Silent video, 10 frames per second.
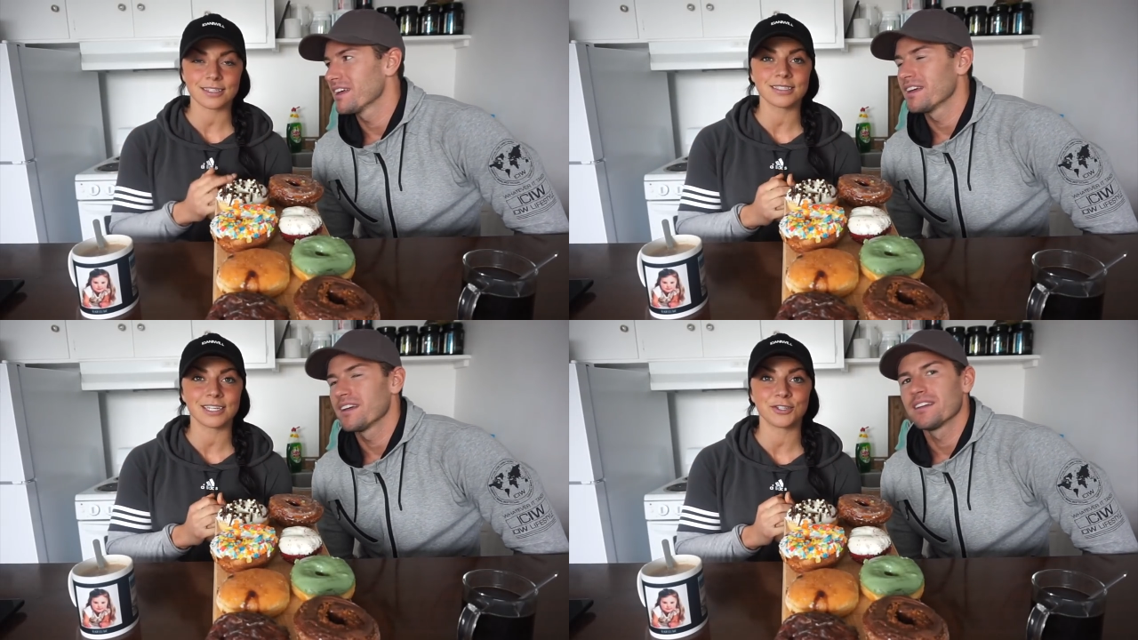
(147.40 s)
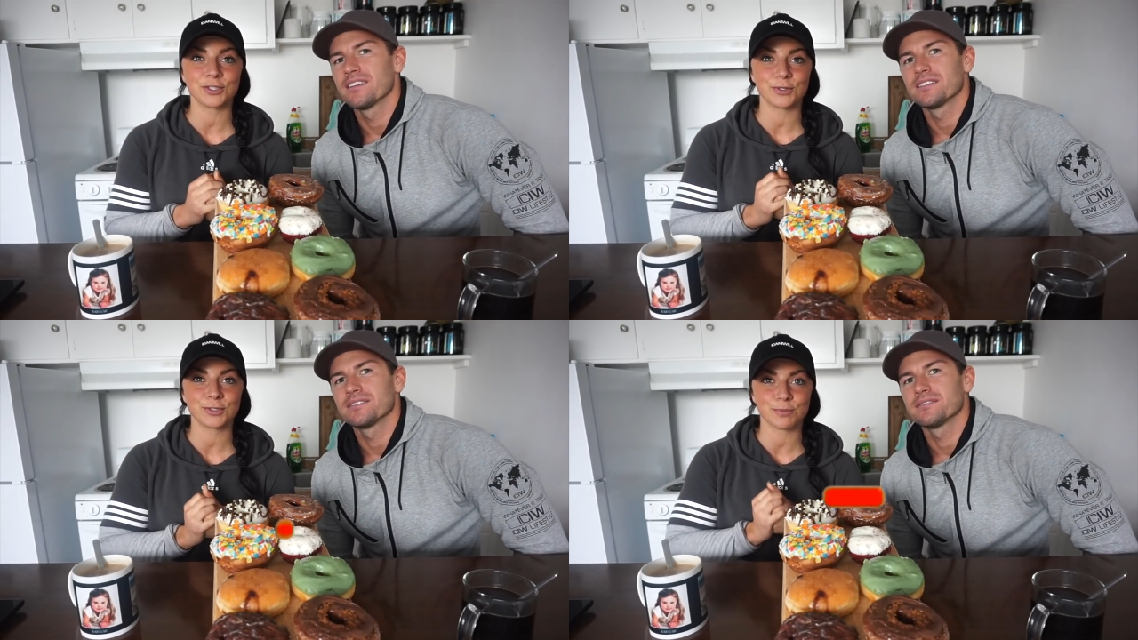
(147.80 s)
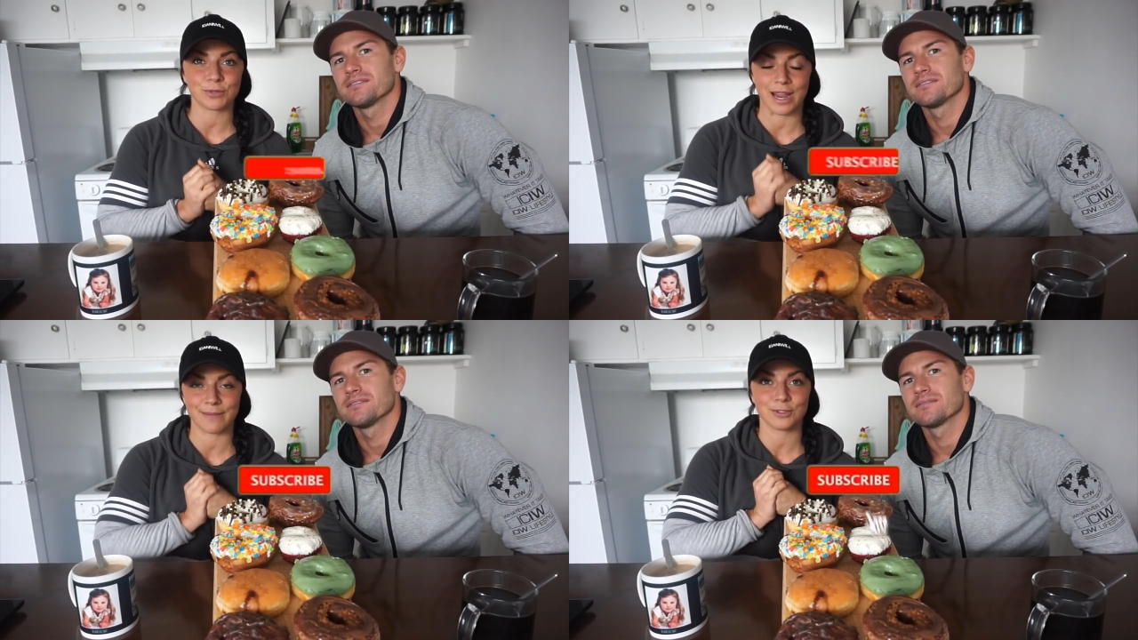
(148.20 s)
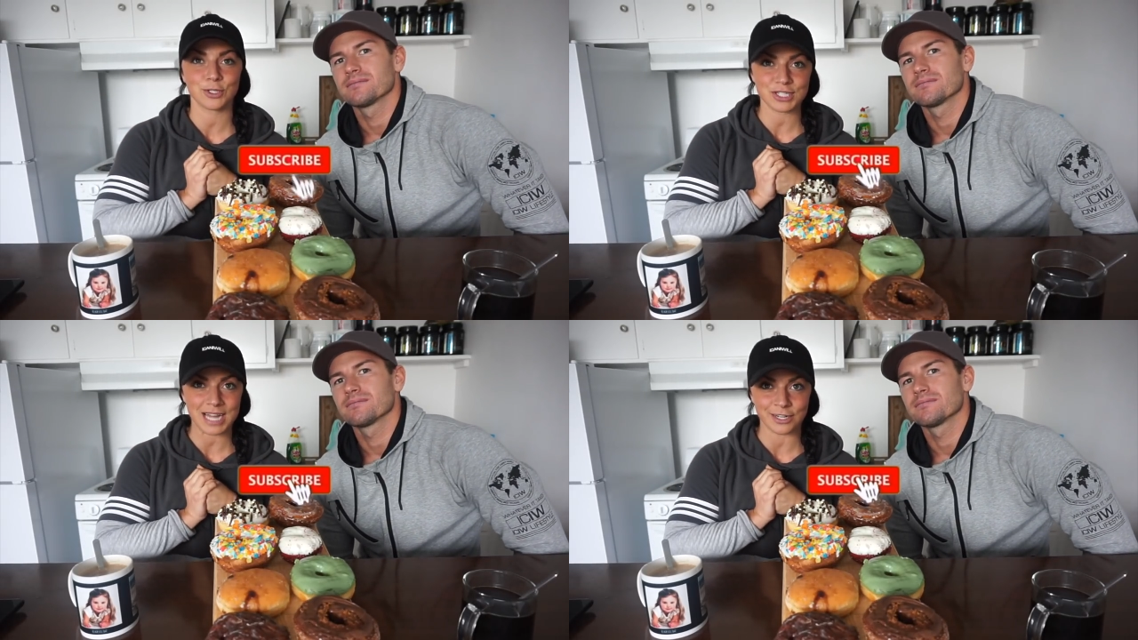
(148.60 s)
Speaker 1: consider to subscribe
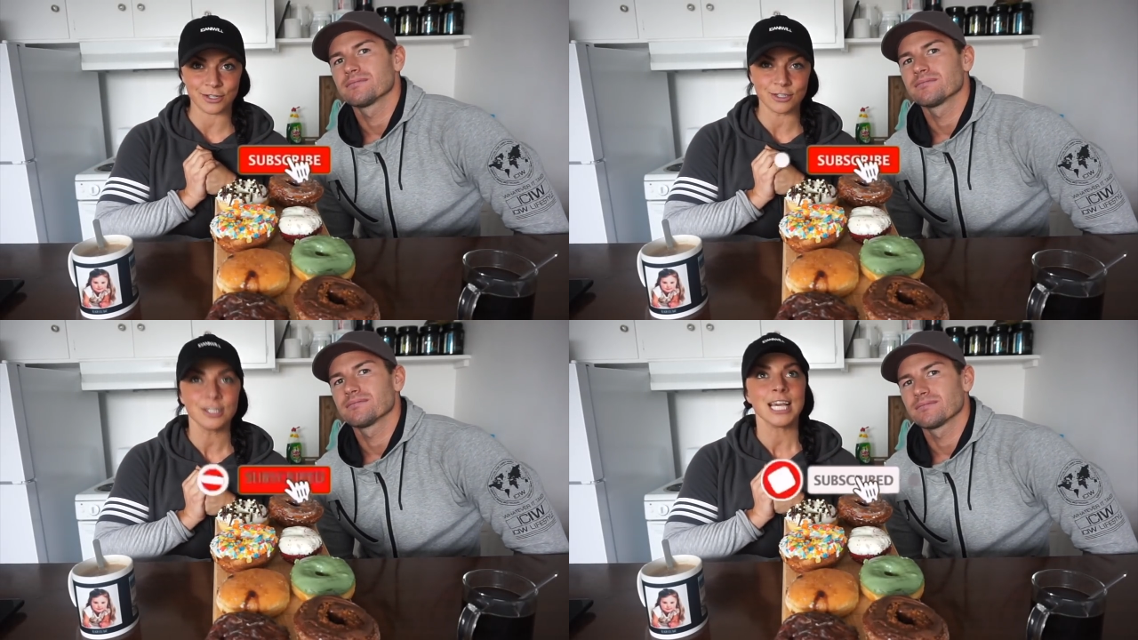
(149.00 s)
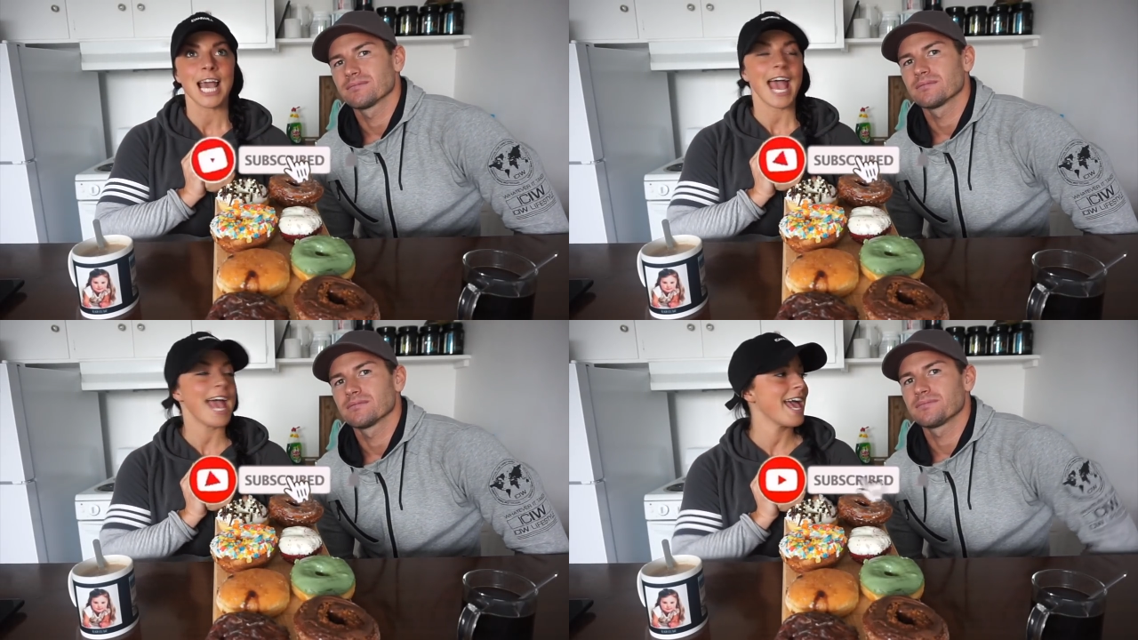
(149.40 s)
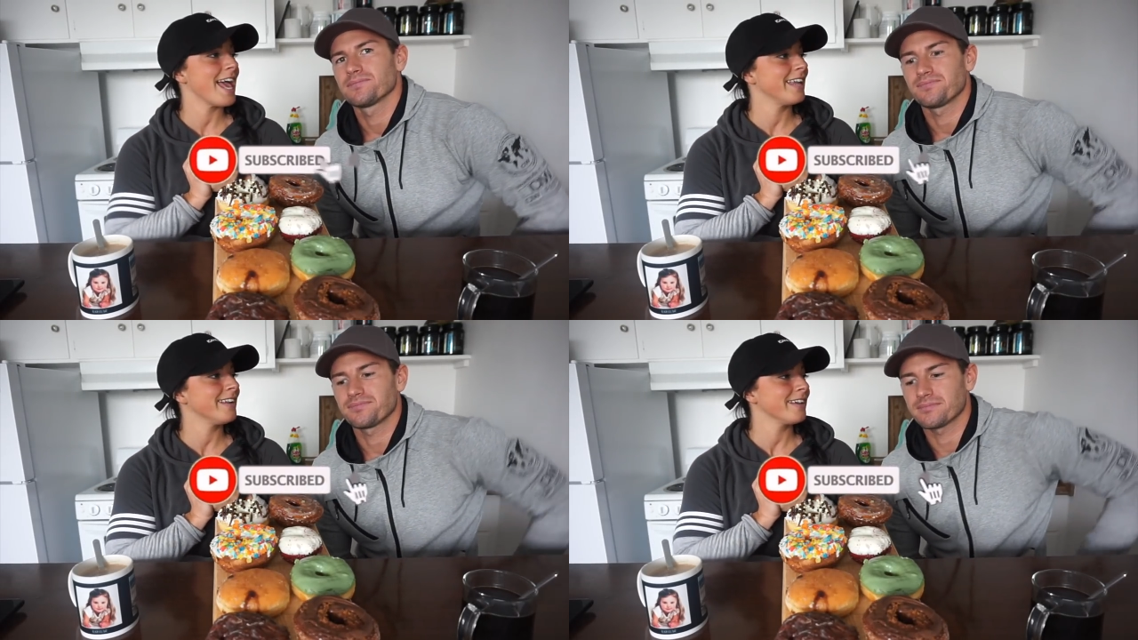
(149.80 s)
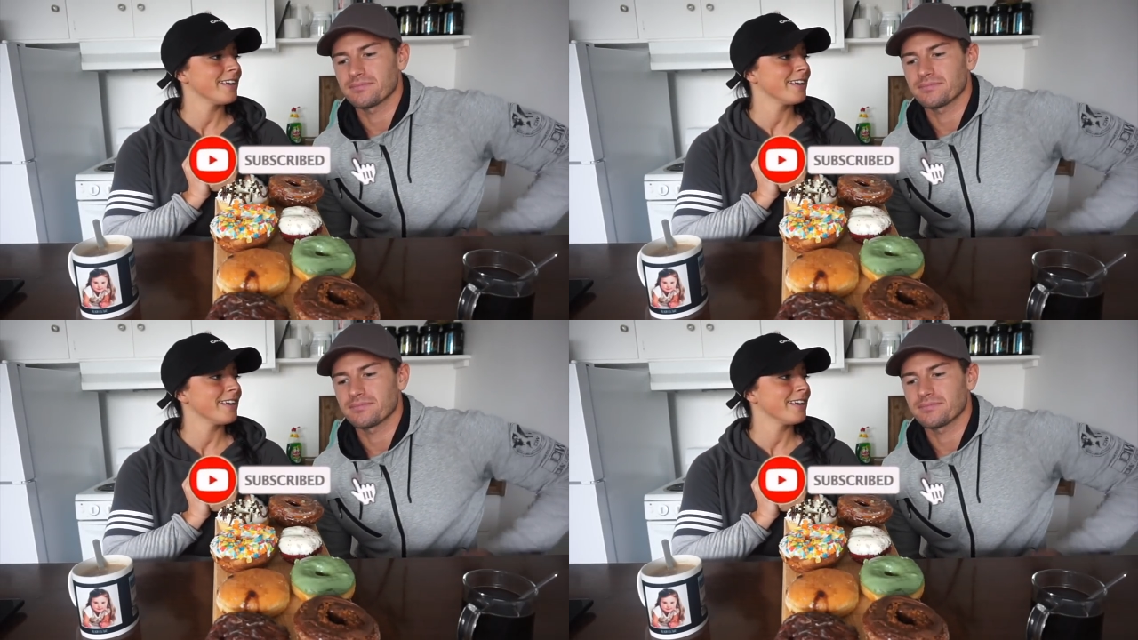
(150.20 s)
to the channel and